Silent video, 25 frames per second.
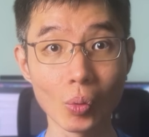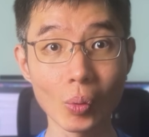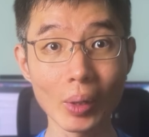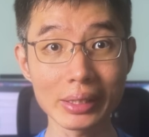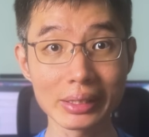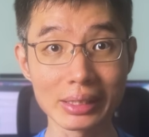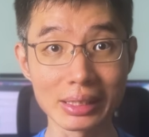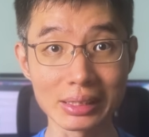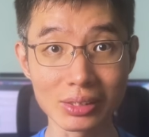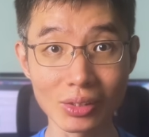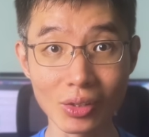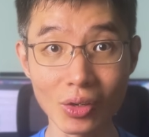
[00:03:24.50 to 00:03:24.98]

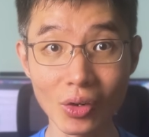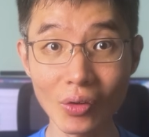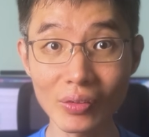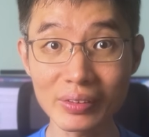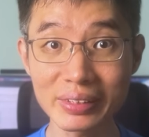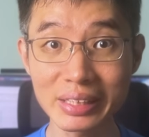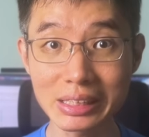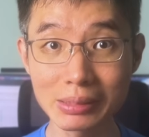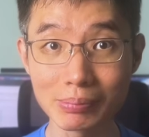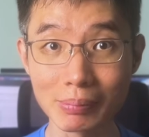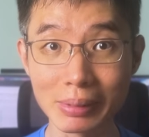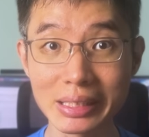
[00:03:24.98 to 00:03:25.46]
what does all
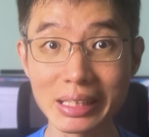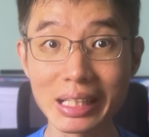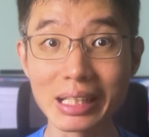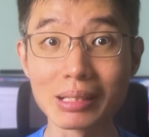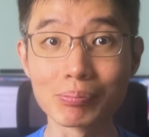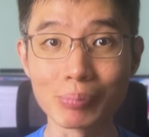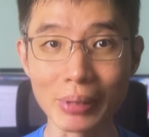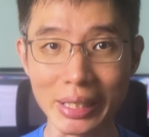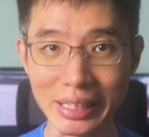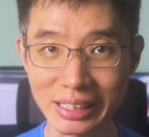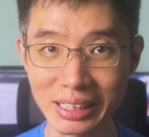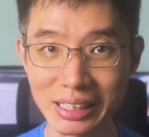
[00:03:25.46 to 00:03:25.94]
this mean
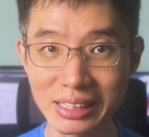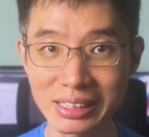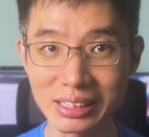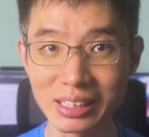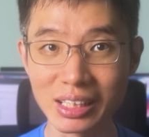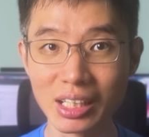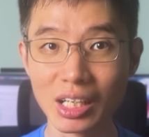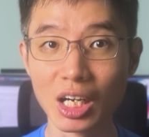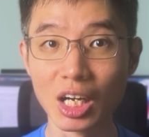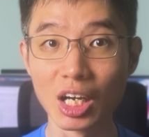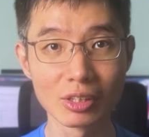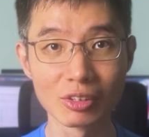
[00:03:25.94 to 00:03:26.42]
in practice?
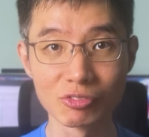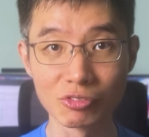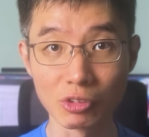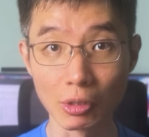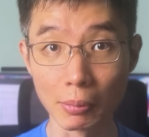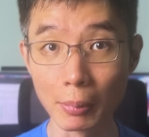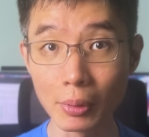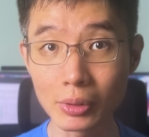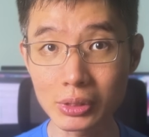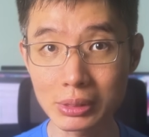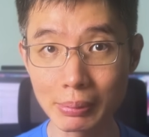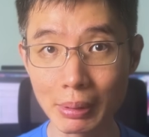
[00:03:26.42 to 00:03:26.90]

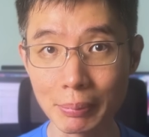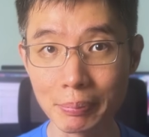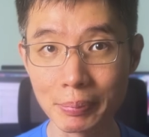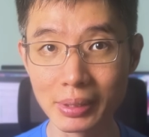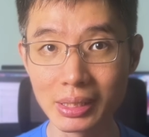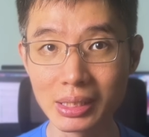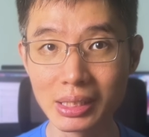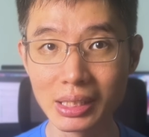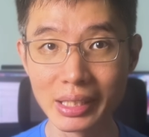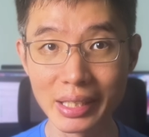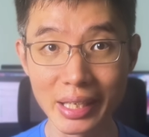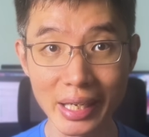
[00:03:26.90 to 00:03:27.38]
For most
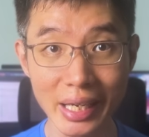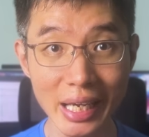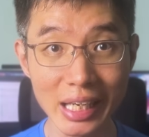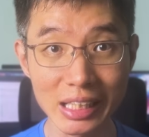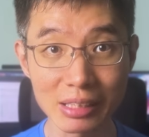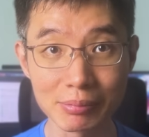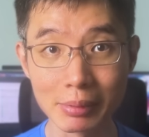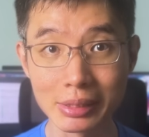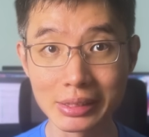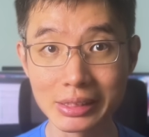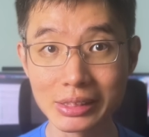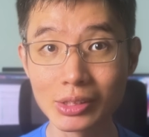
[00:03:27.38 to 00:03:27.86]
people,
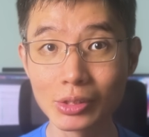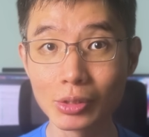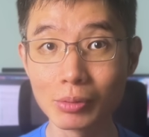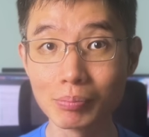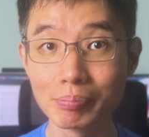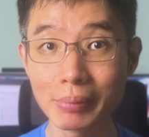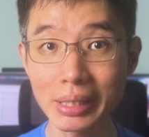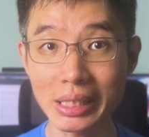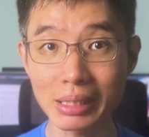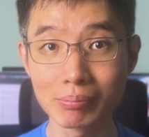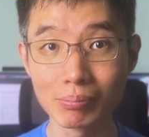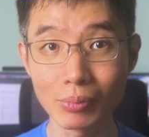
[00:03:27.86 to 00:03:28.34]
it may still
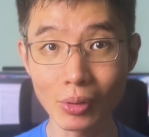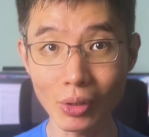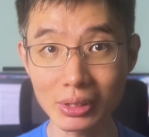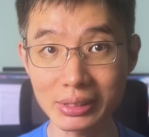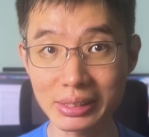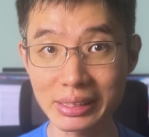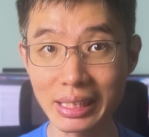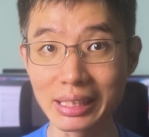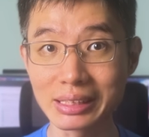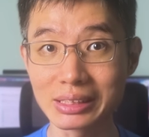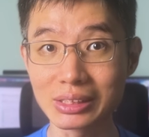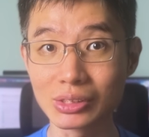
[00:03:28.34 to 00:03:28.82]
make more
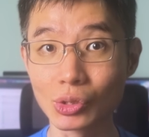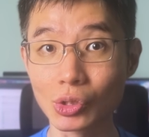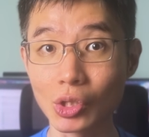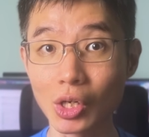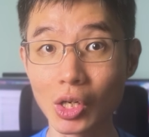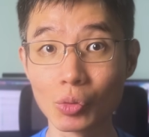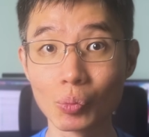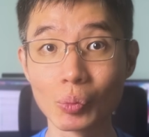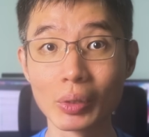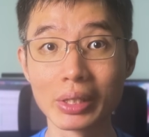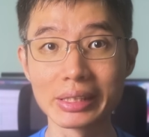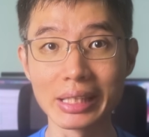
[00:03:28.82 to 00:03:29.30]
sense to
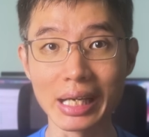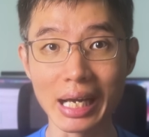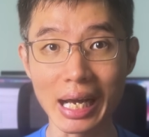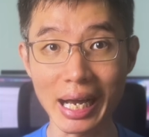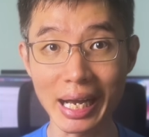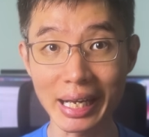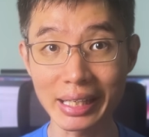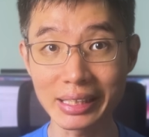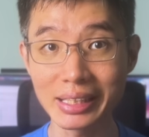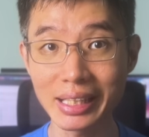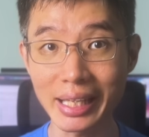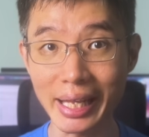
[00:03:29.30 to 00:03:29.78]
convert their
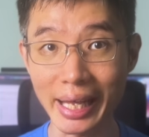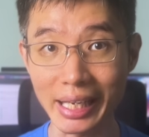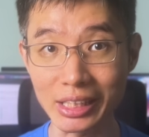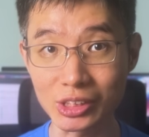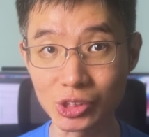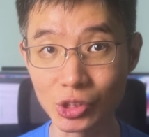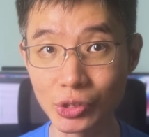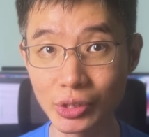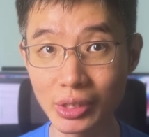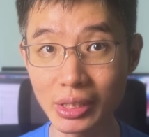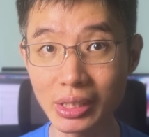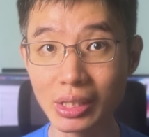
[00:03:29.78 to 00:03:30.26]
idle
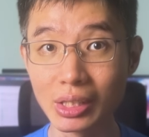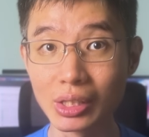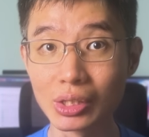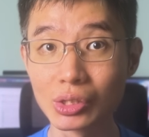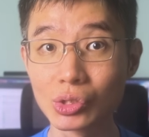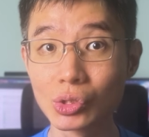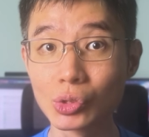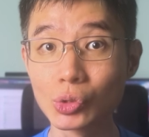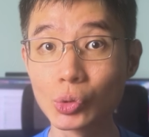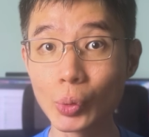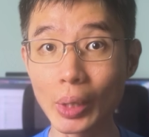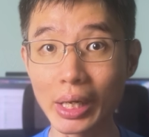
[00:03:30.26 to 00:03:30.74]
SGD
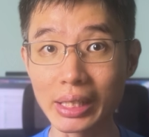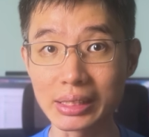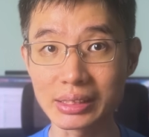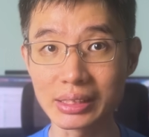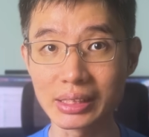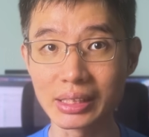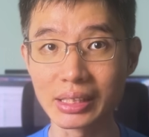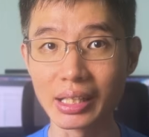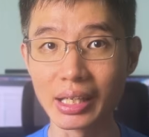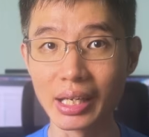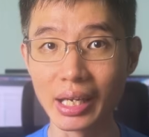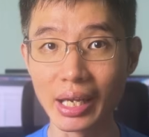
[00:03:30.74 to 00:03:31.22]
to USD